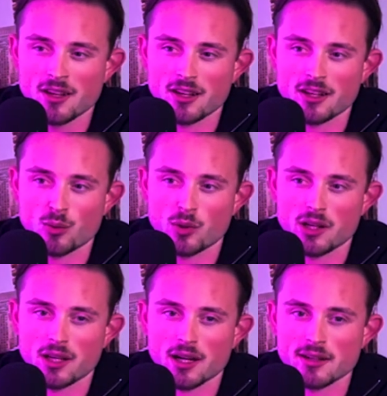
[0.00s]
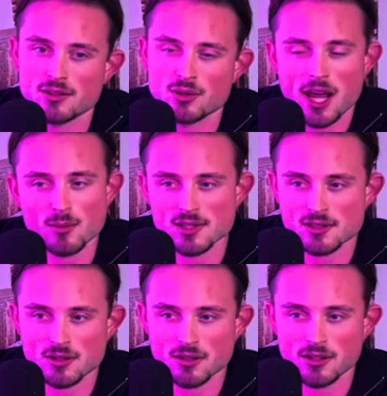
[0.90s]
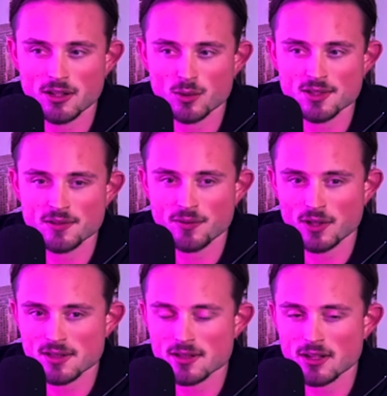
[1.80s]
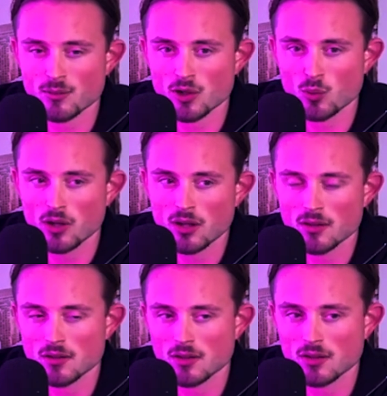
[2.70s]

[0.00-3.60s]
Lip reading: And then we got into Amazon, and that was the first time that we